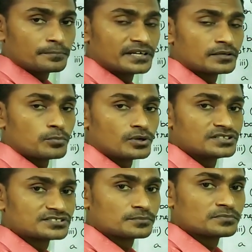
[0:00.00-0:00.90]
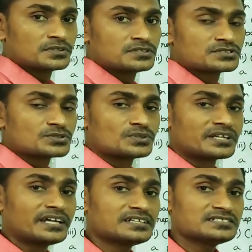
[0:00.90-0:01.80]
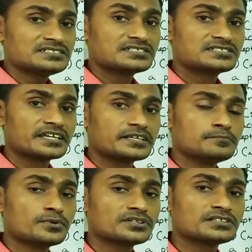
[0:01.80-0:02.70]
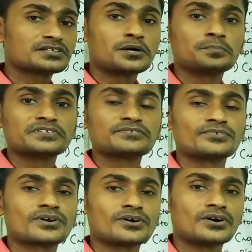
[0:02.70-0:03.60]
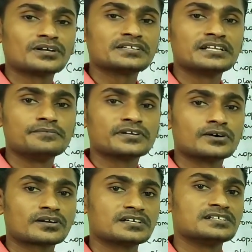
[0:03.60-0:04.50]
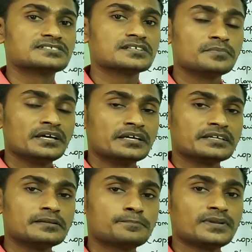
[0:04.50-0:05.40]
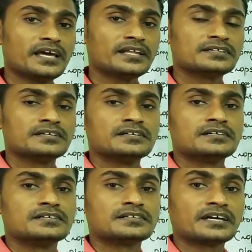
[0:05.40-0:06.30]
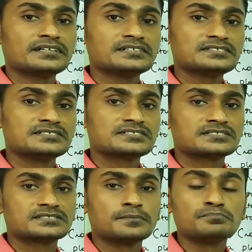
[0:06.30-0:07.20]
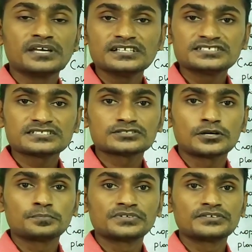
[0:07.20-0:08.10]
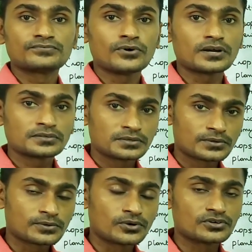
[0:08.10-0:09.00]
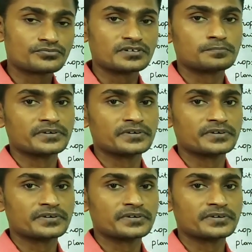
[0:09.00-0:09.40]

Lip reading: metabolism. So nitrogen is the important component for all the living organisms. In plant, nitrogen is the major component for chlorophyll